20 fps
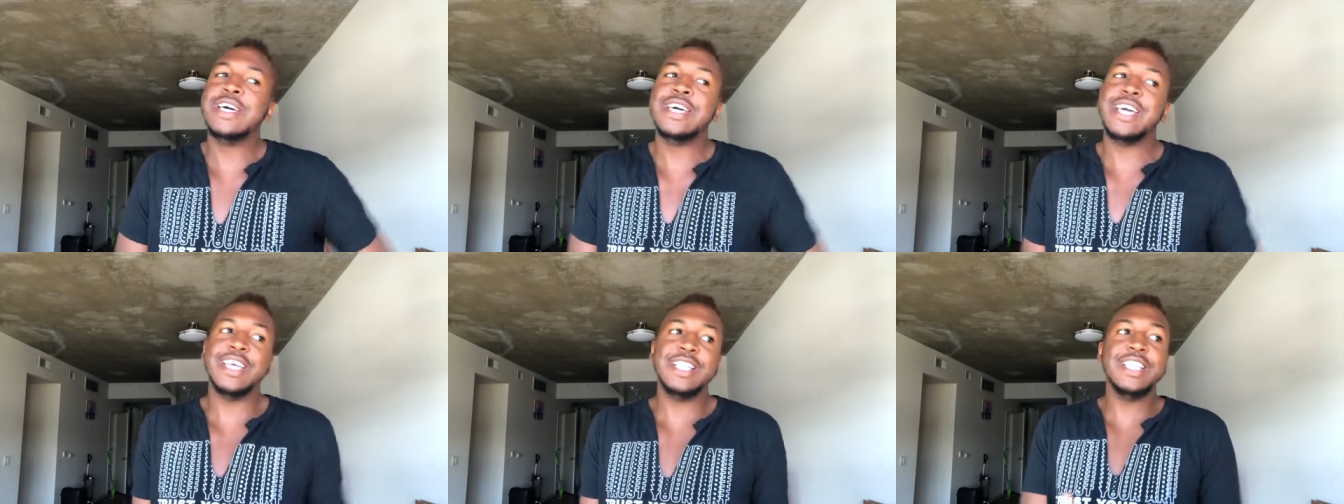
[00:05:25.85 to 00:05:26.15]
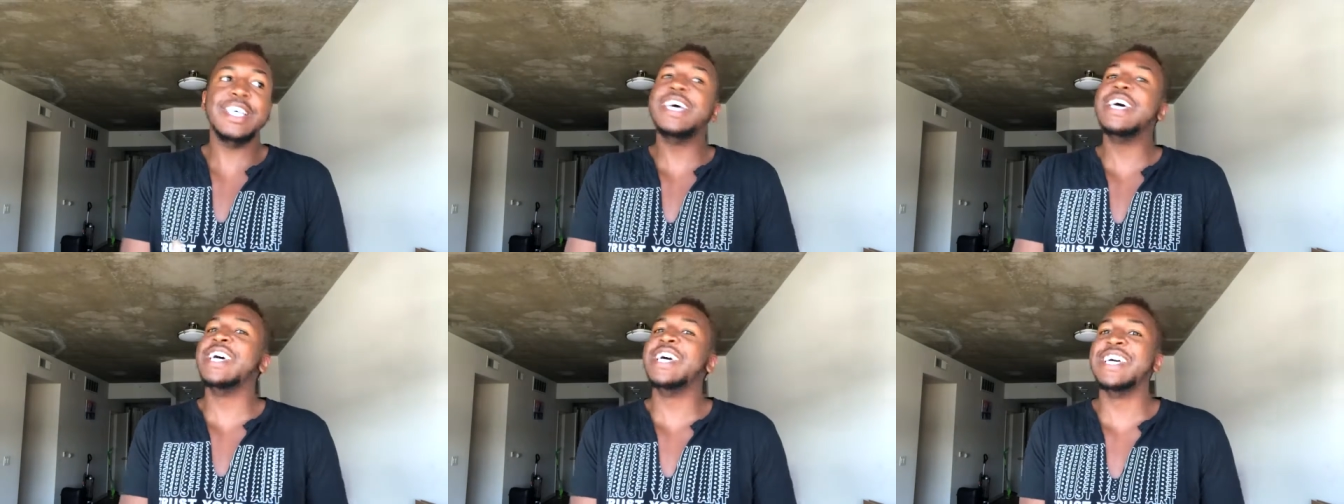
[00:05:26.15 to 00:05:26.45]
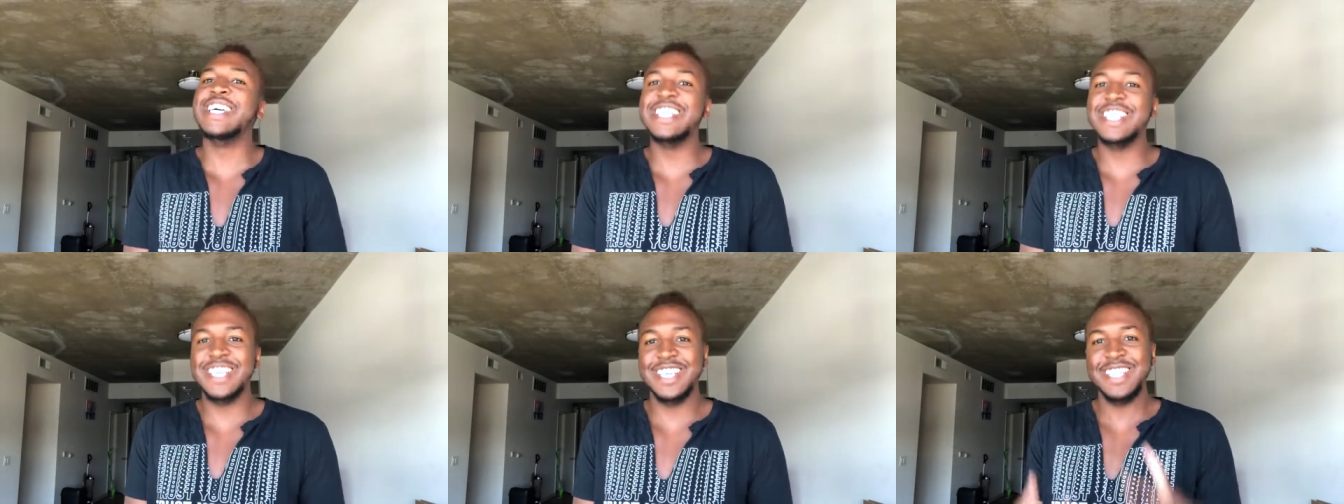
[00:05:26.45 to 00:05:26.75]
And
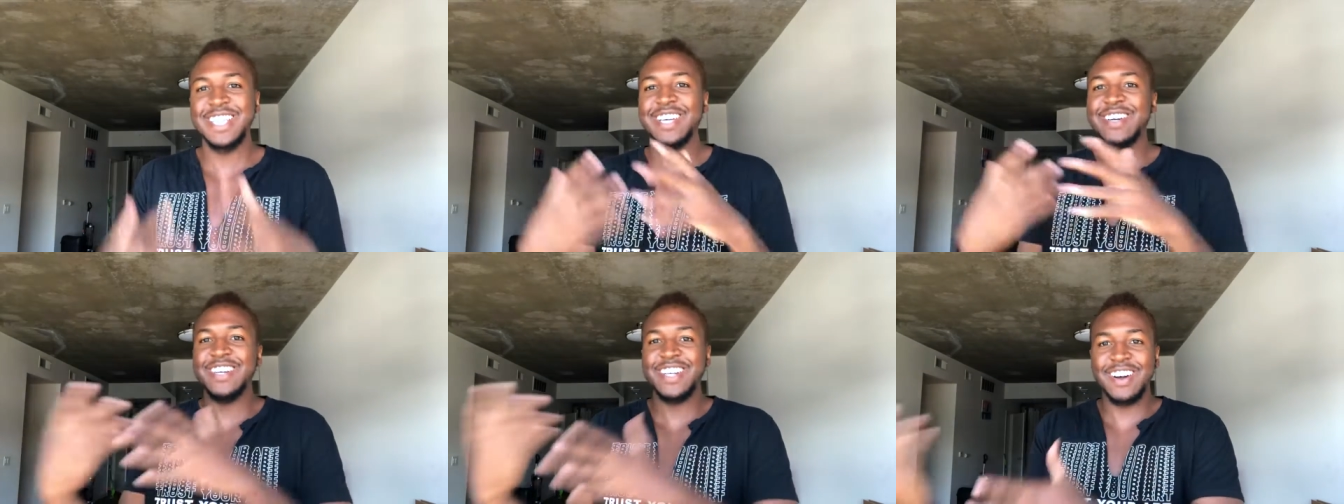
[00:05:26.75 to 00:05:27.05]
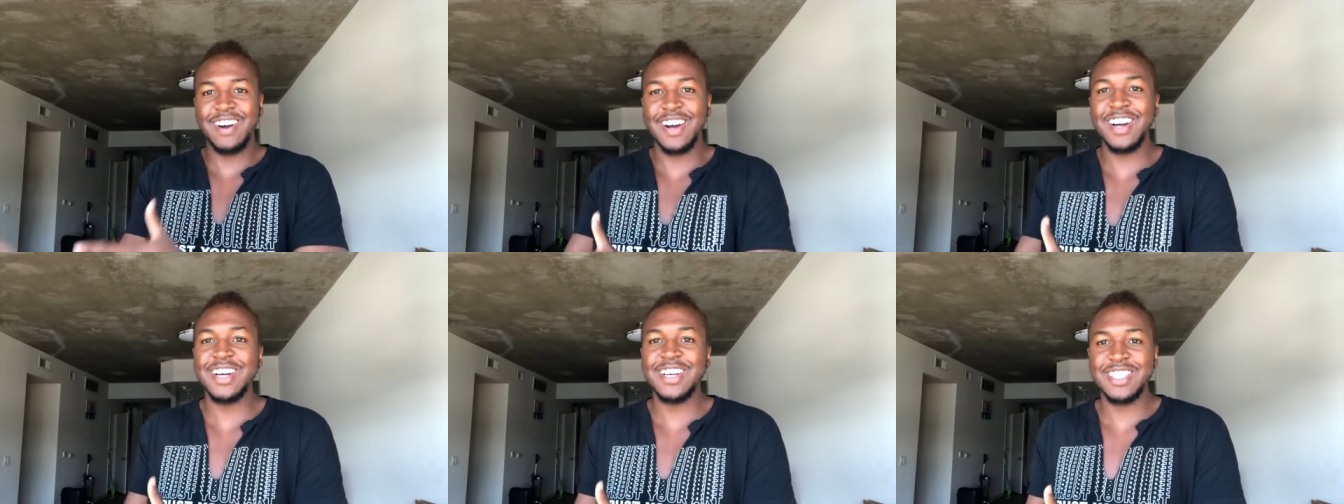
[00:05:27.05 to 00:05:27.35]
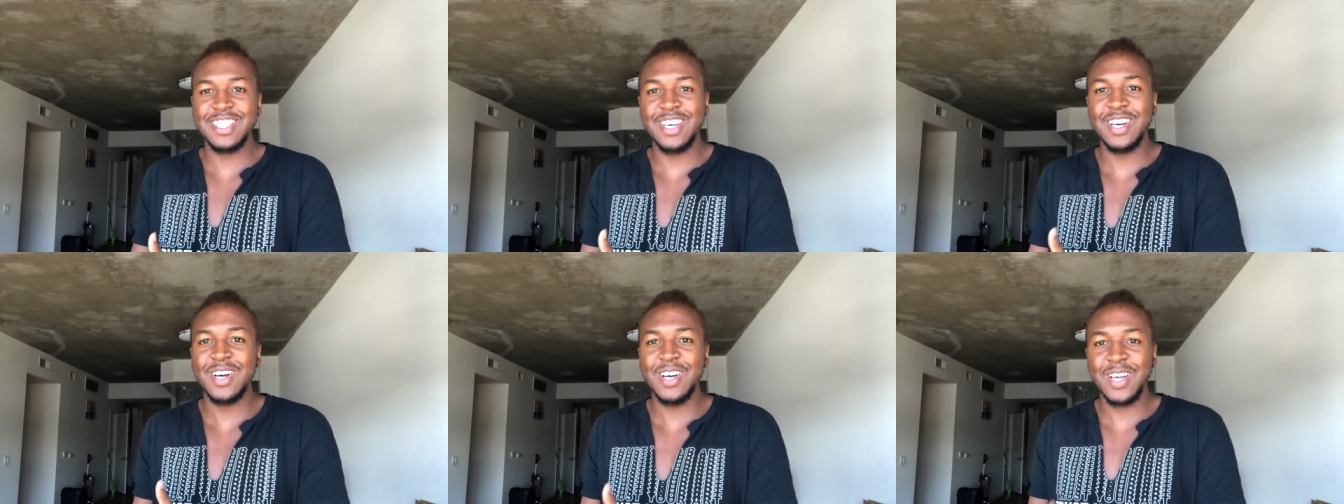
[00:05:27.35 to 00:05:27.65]
then there
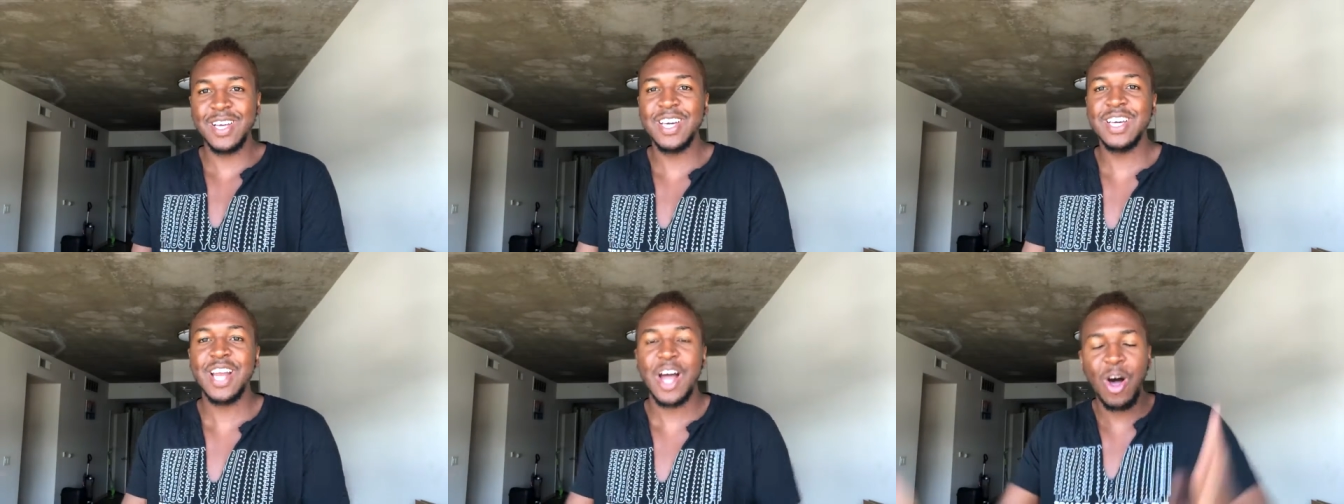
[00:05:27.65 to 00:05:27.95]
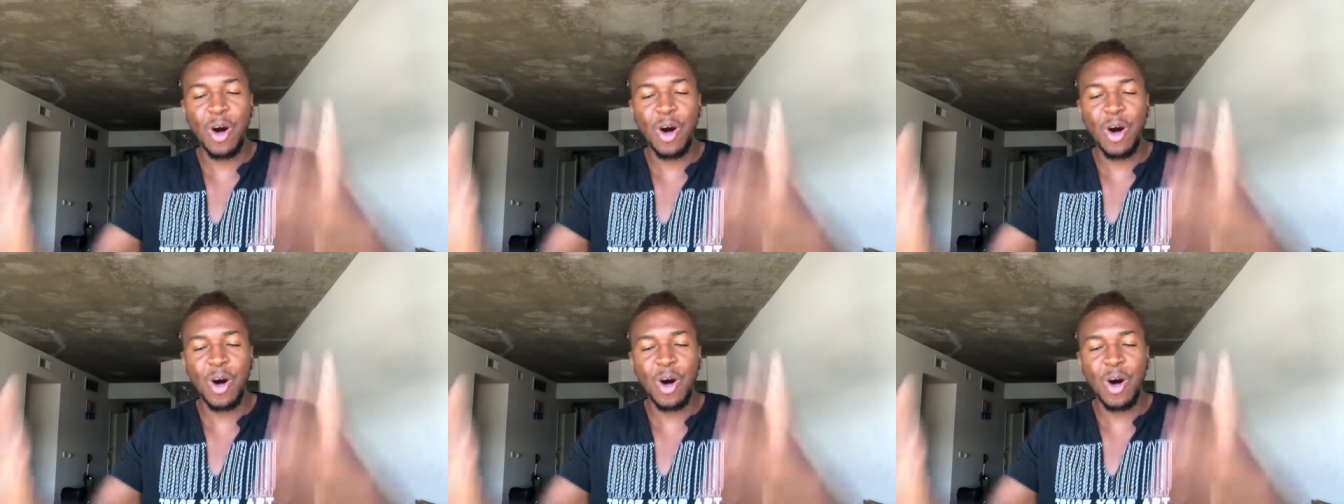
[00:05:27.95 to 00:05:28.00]
are the good,